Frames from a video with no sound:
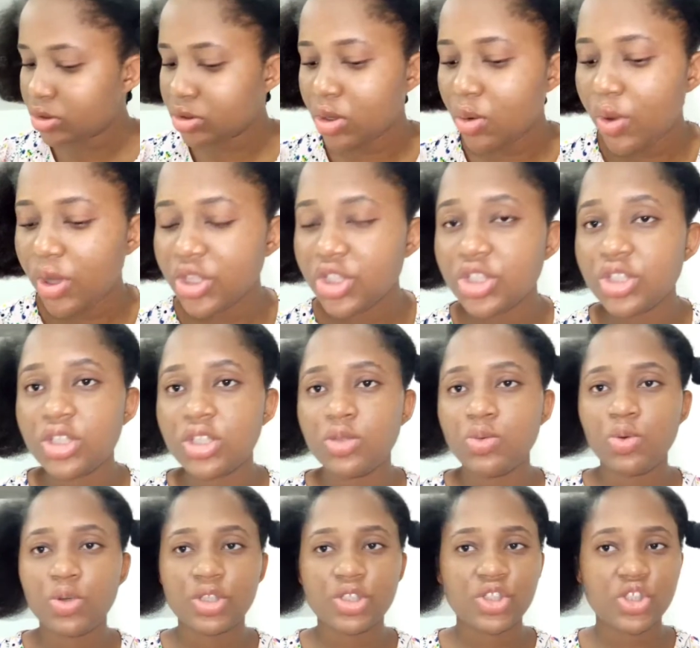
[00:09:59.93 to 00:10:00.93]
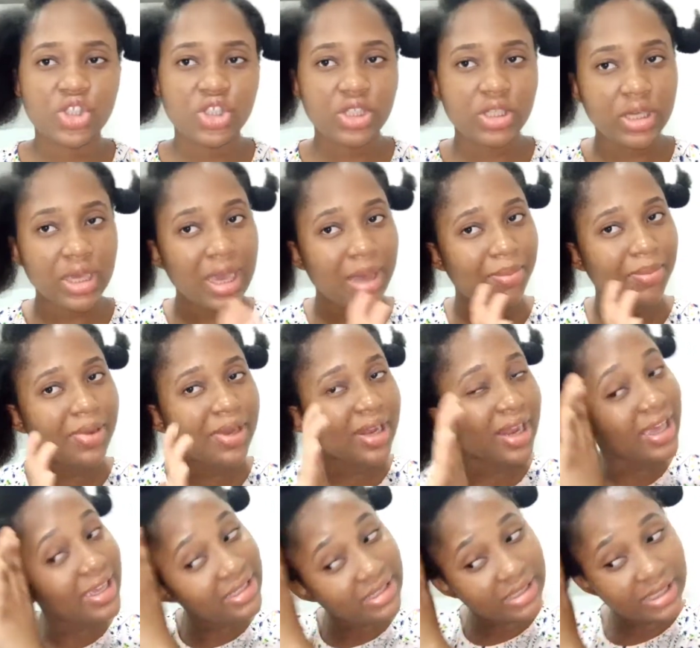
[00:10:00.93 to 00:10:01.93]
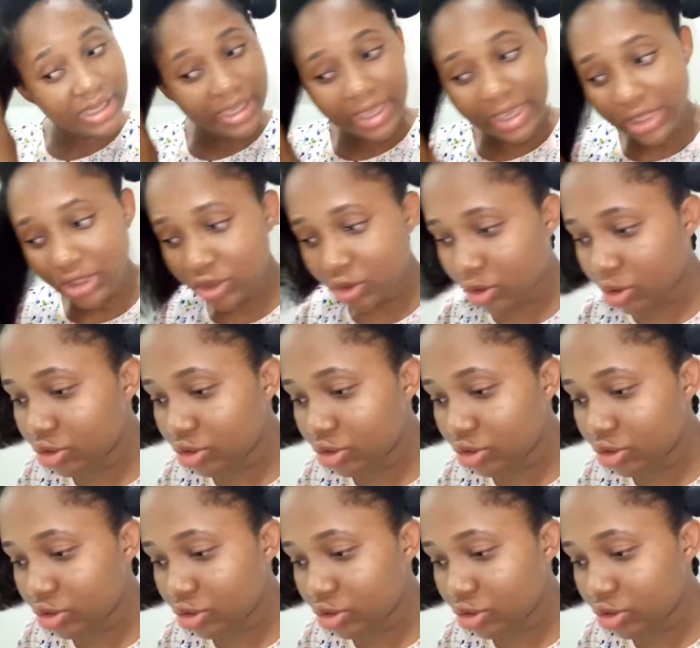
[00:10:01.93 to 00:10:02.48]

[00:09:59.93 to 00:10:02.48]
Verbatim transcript: So what she did was she applied the edge